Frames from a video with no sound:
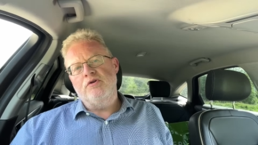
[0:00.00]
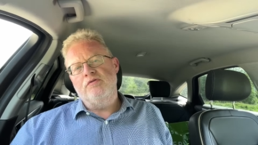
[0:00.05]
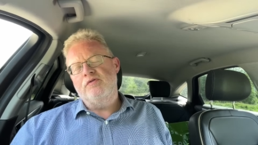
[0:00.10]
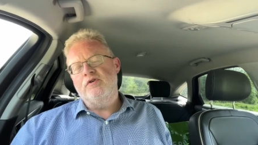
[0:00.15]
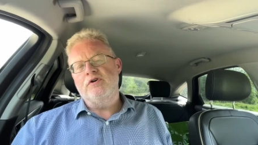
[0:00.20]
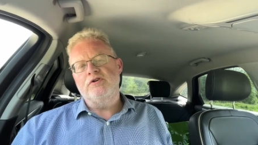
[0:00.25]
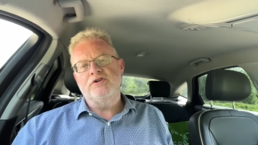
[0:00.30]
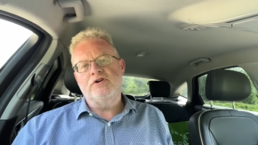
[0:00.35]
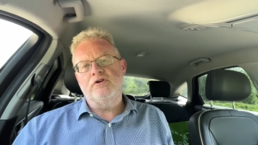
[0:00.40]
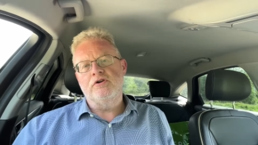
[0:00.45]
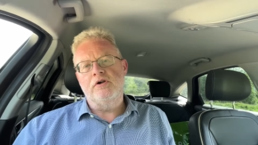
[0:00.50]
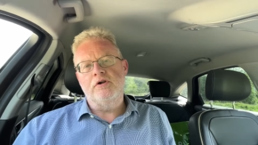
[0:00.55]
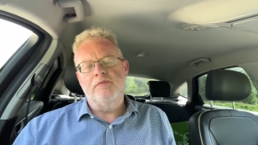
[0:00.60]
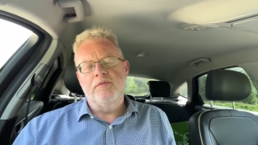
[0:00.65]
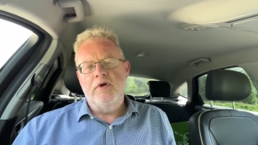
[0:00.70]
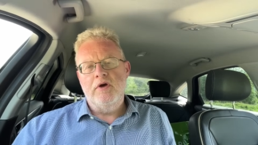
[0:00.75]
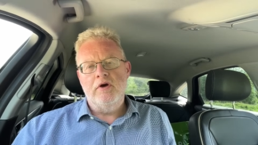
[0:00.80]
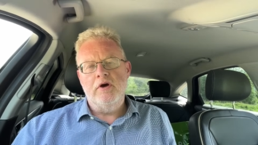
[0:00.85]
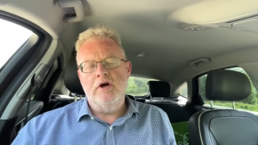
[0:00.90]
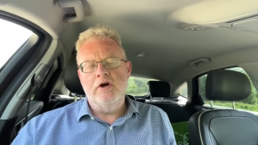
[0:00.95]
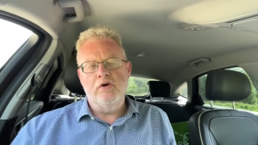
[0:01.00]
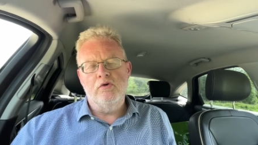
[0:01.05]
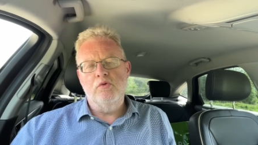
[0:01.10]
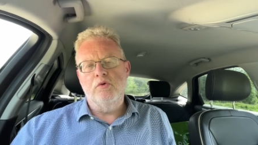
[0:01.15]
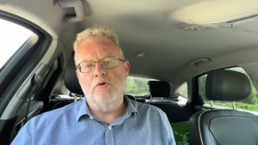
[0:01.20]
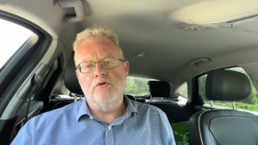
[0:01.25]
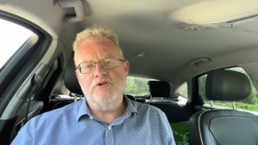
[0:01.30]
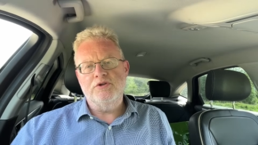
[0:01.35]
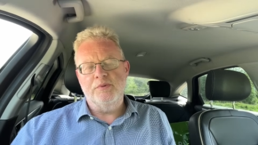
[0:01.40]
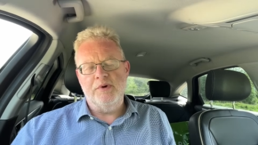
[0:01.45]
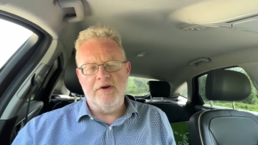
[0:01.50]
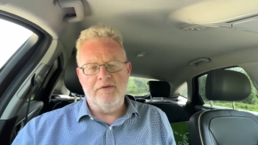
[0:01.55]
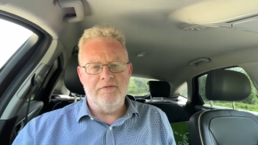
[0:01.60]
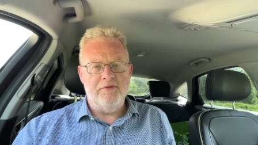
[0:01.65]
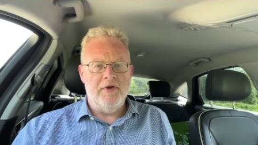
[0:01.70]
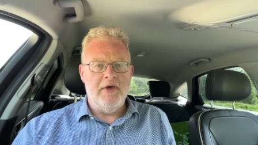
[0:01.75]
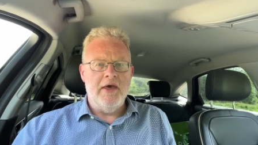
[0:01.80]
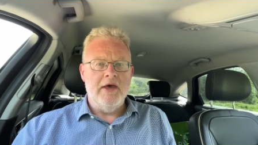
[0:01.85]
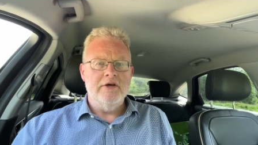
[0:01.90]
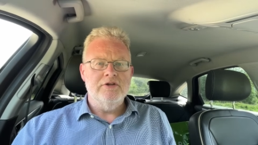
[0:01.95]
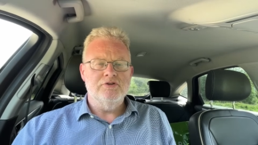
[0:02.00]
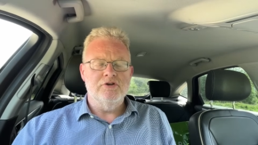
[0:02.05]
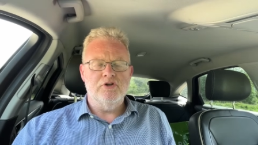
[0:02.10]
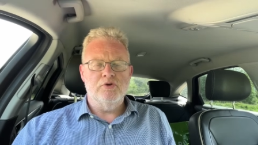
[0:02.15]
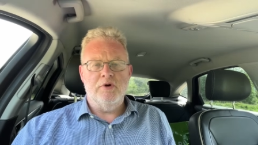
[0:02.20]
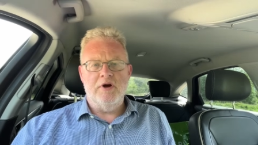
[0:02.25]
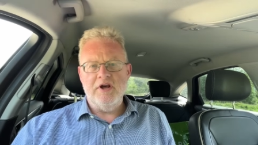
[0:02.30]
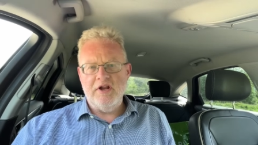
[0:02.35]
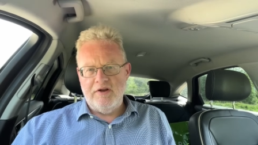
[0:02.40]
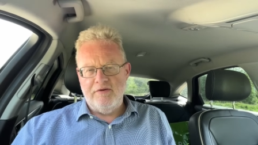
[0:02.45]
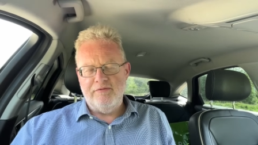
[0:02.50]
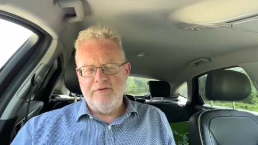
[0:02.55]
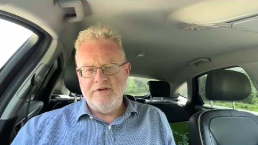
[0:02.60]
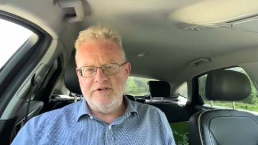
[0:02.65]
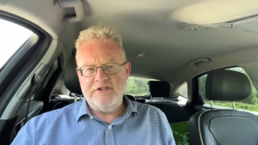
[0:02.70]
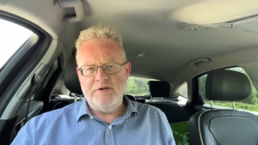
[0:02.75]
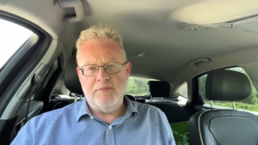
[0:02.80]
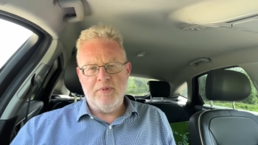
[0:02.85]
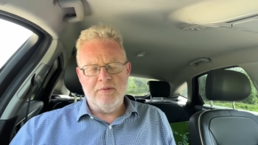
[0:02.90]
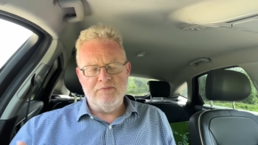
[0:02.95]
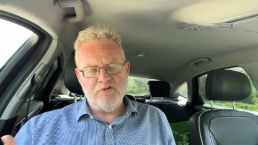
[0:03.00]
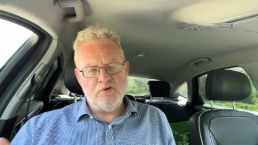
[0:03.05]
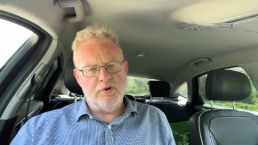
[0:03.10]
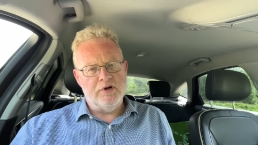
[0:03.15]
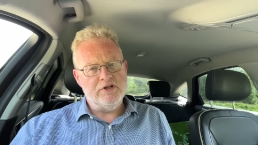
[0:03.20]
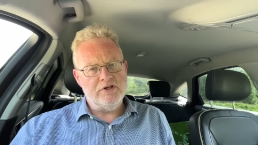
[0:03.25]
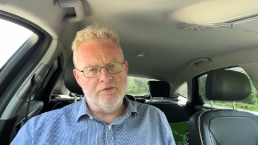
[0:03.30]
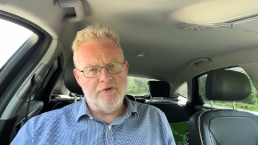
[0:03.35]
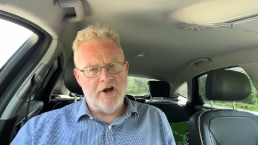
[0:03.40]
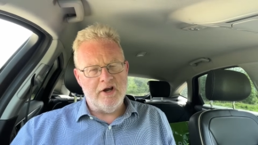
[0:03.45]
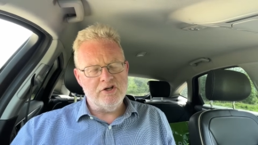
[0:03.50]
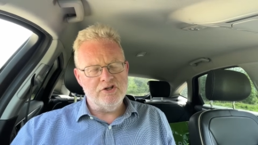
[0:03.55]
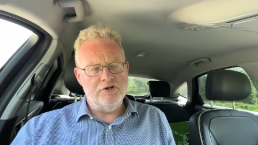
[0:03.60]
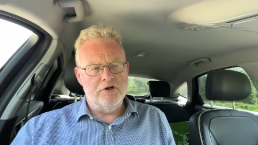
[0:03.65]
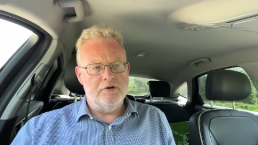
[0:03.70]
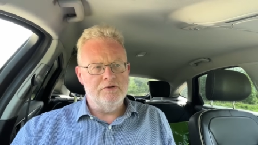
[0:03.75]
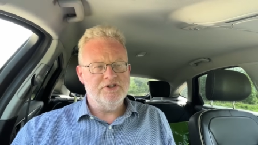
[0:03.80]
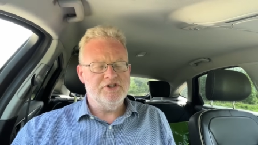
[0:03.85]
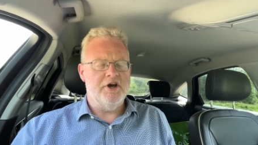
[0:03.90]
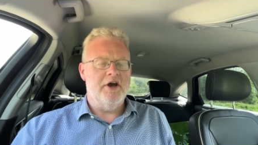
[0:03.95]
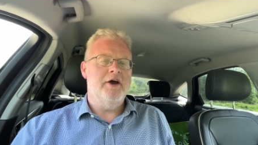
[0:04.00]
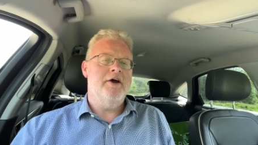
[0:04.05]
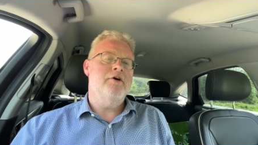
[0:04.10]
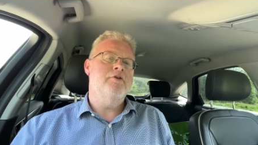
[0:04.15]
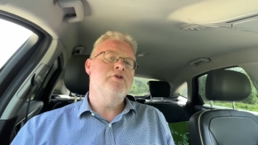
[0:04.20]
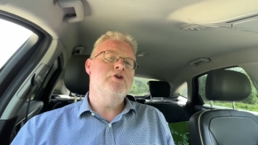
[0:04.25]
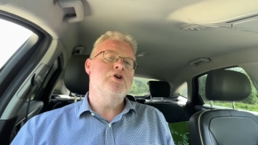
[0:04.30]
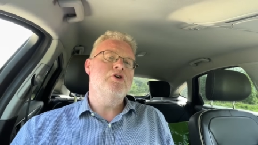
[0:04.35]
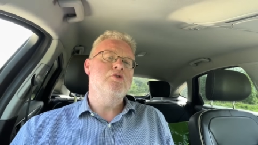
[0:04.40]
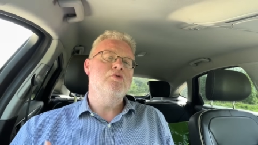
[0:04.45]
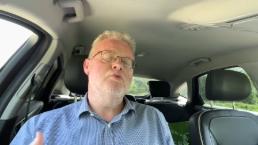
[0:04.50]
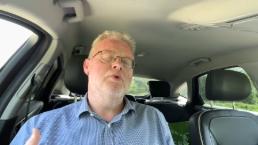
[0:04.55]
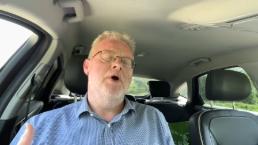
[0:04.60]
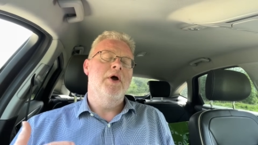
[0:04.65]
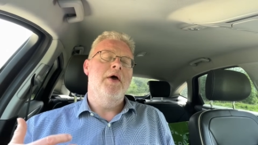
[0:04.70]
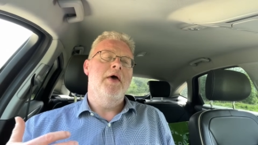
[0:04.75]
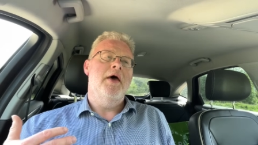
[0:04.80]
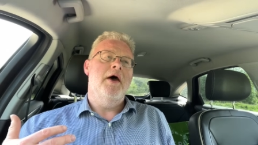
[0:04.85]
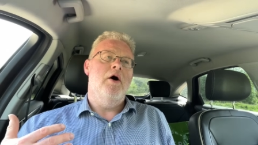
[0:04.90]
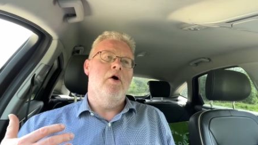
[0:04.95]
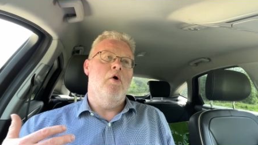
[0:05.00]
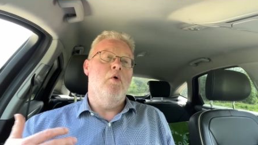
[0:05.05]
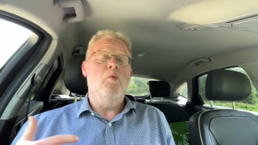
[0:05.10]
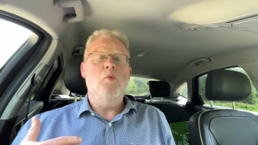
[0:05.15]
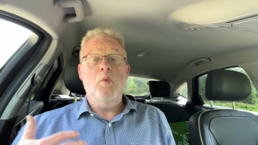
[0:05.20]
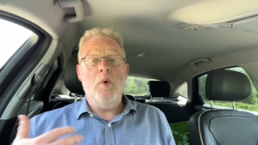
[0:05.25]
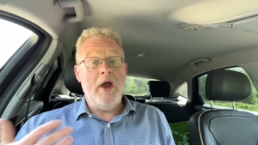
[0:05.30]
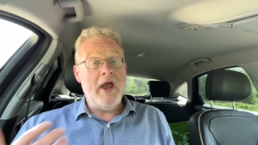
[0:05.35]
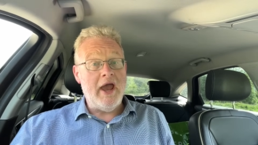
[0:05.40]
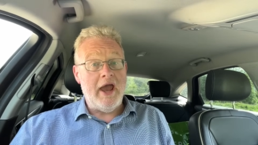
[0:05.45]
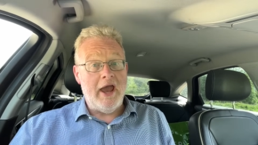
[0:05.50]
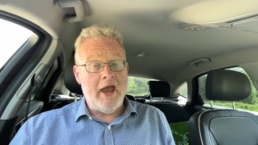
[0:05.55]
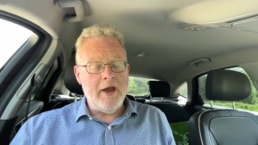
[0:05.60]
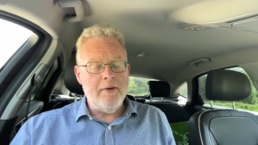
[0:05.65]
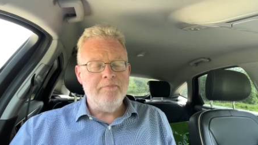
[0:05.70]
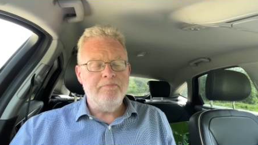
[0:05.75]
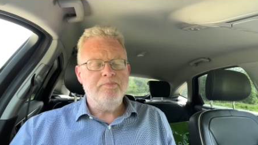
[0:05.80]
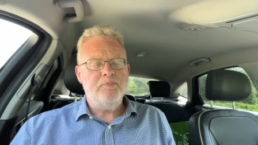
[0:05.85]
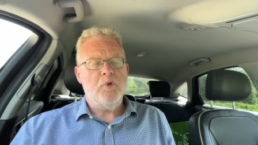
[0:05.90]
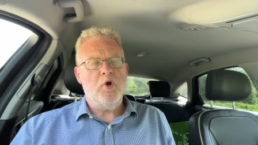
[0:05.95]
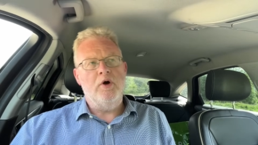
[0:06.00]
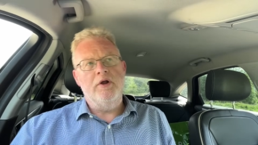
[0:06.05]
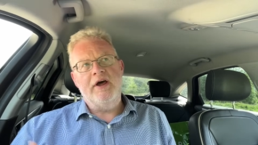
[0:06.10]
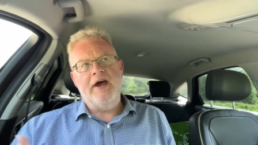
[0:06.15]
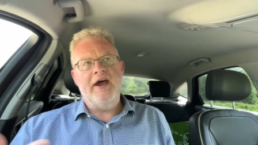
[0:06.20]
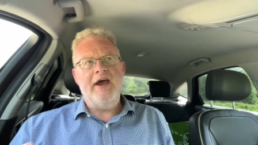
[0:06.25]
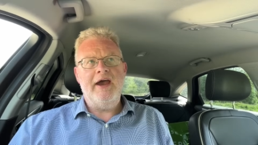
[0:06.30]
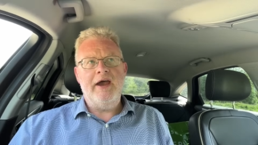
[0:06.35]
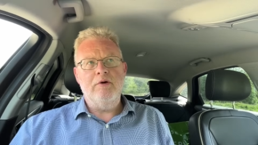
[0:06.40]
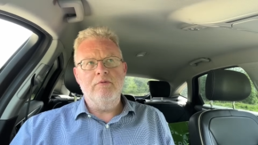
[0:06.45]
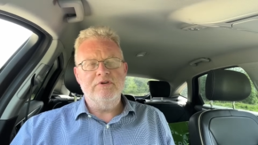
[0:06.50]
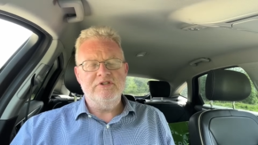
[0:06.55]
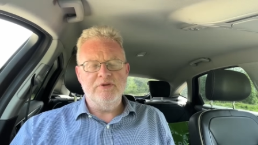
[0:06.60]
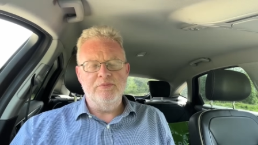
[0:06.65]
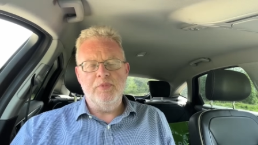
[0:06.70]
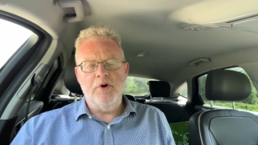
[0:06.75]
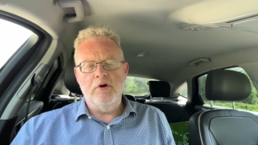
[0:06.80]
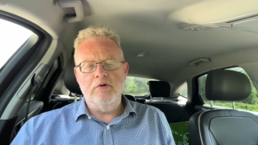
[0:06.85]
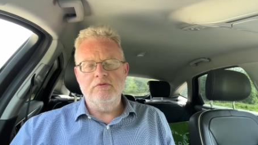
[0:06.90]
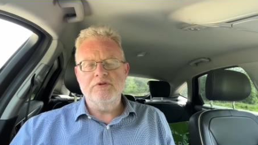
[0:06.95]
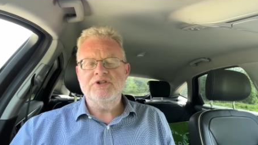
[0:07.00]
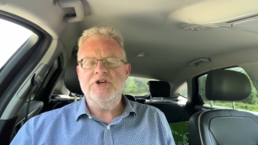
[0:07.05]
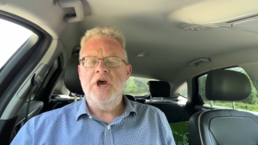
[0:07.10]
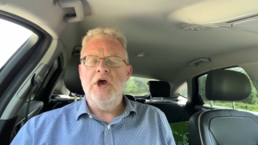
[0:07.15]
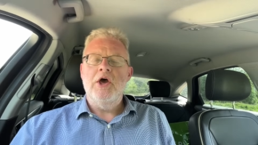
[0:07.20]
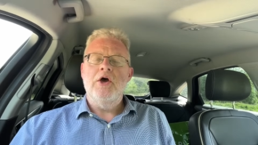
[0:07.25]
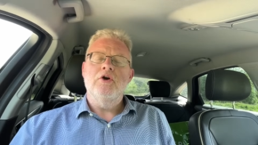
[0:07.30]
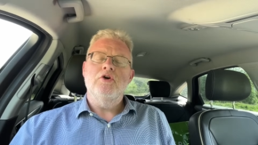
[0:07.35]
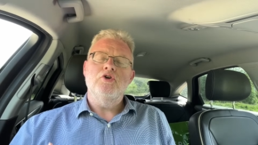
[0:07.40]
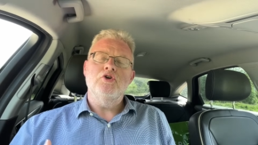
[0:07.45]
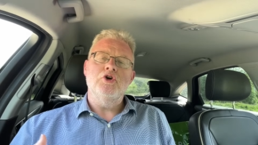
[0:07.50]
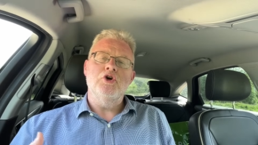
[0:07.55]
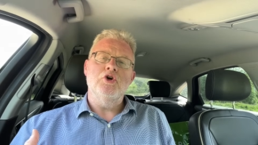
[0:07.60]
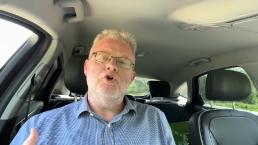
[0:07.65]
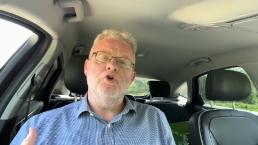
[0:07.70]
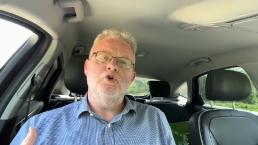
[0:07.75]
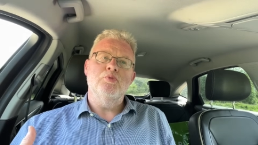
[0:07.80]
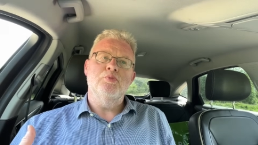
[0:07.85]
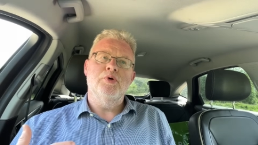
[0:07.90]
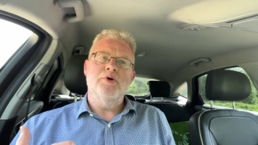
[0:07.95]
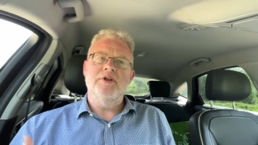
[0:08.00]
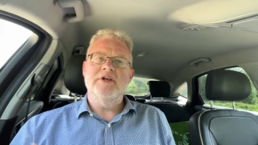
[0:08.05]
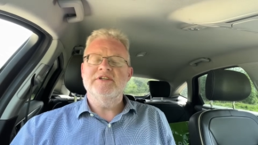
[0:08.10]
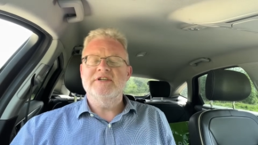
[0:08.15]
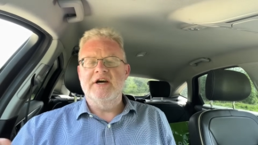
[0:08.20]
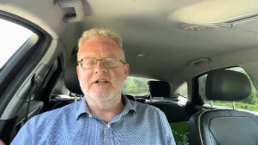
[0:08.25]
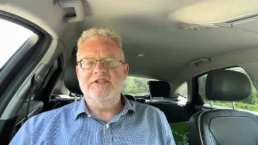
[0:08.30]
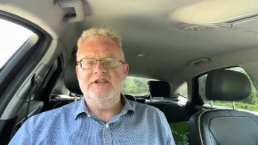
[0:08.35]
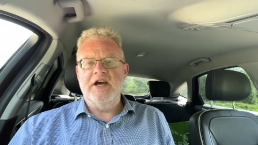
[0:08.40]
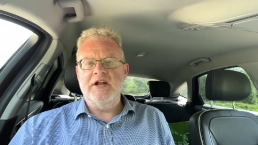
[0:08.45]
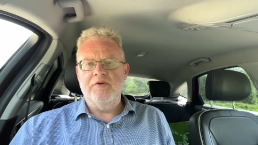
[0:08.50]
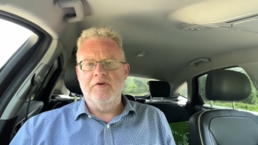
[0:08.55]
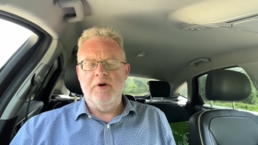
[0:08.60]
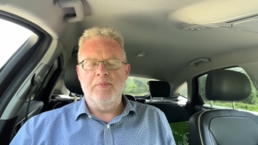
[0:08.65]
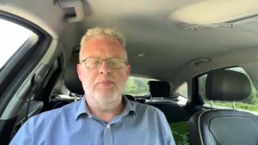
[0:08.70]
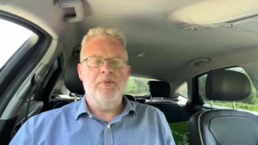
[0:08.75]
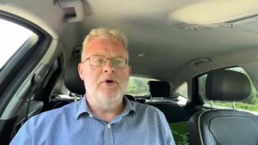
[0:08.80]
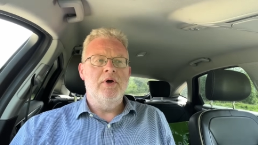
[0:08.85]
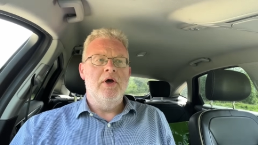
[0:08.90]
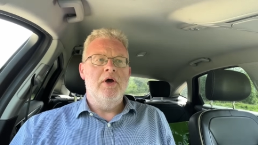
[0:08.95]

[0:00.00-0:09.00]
a vertical uh, quarter wave. So it's quite a difference. It becomes quite directional. So how you, or where, on how, I suppose, you put this antenna up